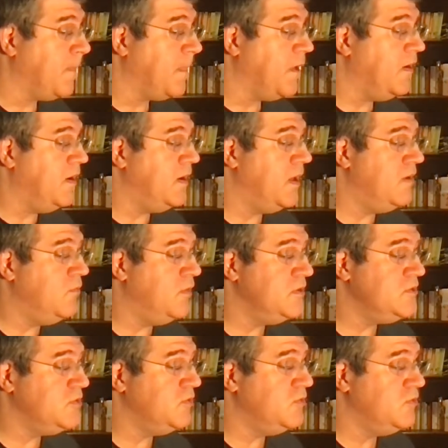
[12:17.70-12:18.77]
Right, and
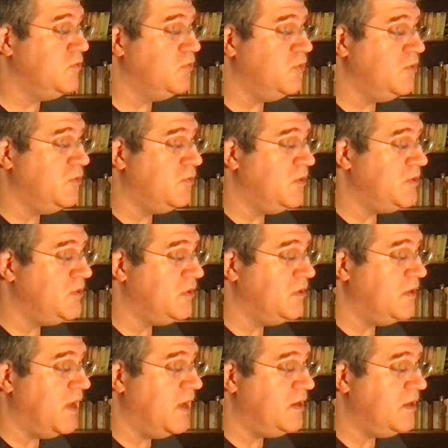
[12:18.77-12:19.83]
once you return
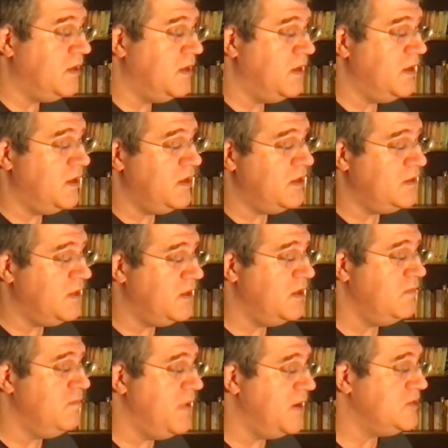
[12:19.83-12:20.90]
that, he
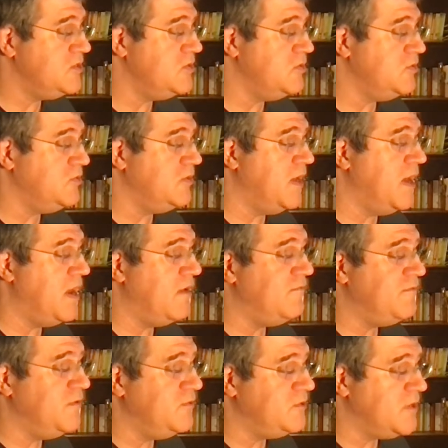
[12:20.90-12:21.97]
makes you do that a
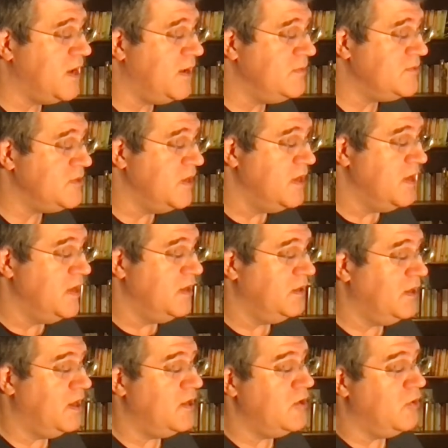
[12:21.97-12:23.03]
few times.
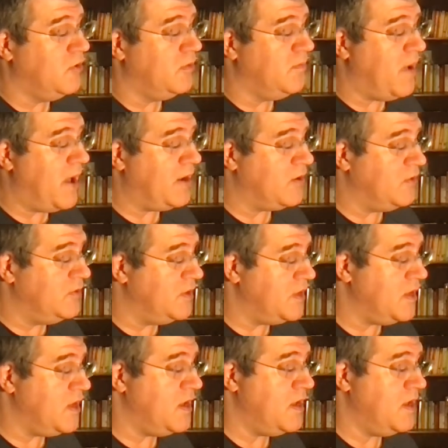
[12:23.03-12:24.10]
Then you're back on
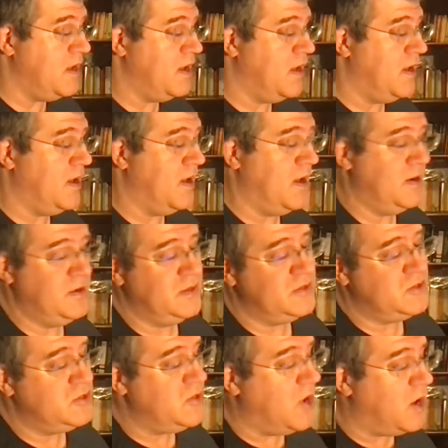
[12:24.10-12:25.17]
E, and
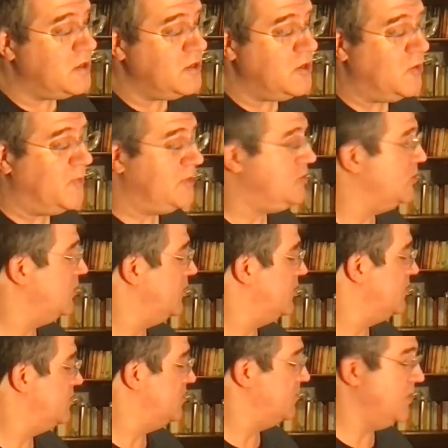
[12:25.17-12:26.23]
it's not new material.
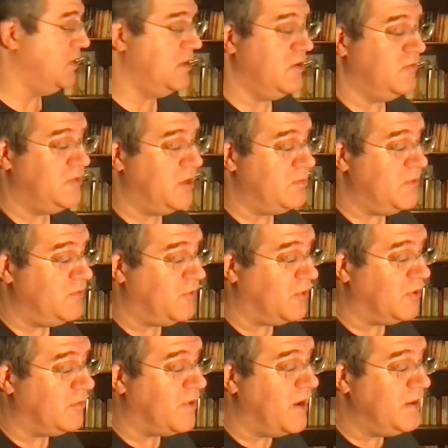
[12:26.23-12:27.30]
It's something that you've done
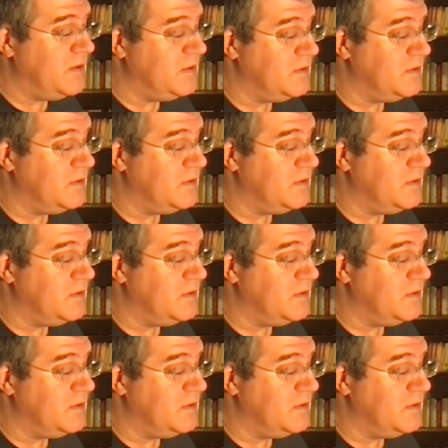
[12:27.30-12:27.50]
before, right?